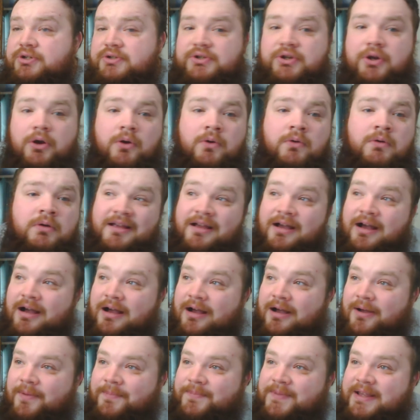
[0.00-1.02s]
So
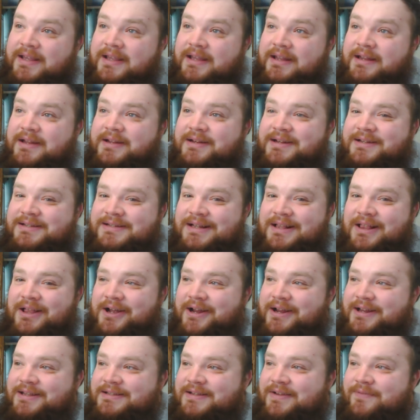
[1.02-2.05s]
um, he and his
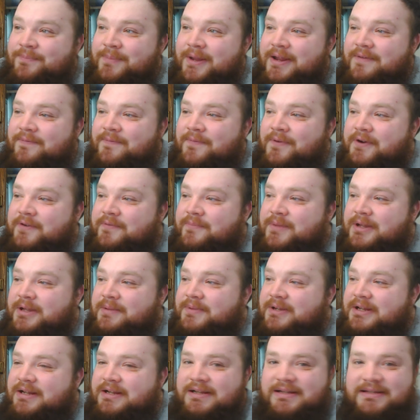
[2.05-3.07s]
clients have made fun of me
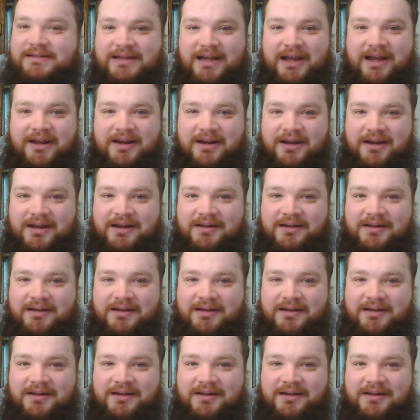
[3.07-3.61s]
because I,